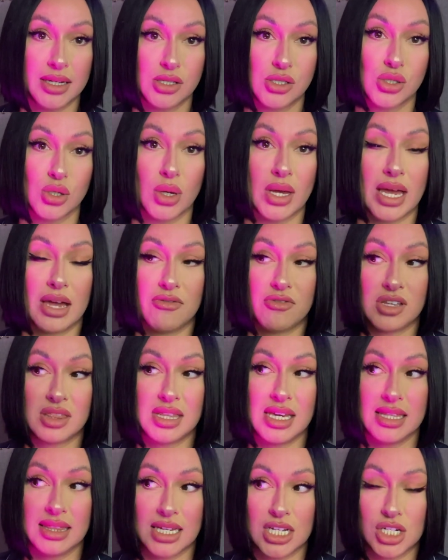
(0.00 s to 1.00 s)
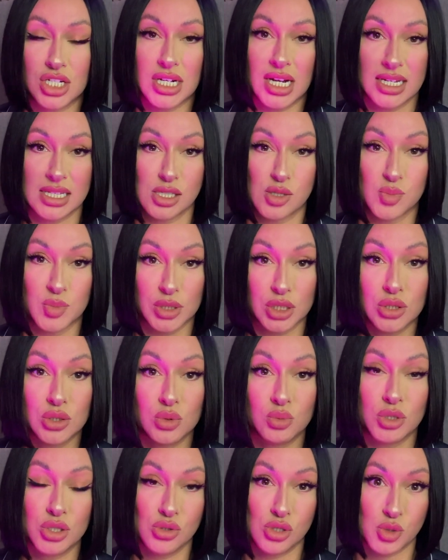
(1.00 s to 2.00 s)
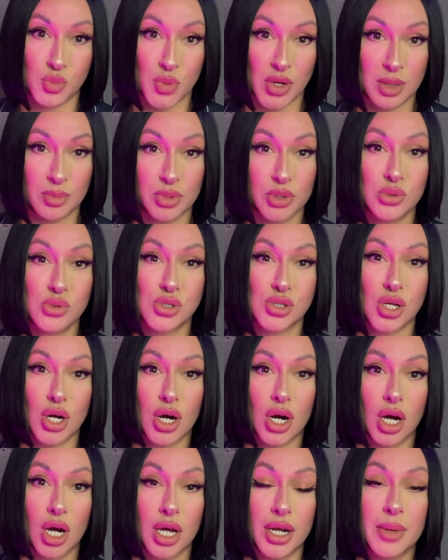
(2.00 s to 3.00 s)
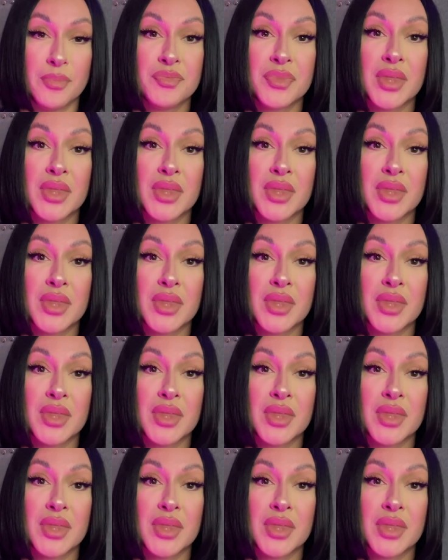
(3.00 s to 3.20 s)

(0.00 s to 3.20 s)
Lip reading: So everything that shines blue, when you spray Blue Star on,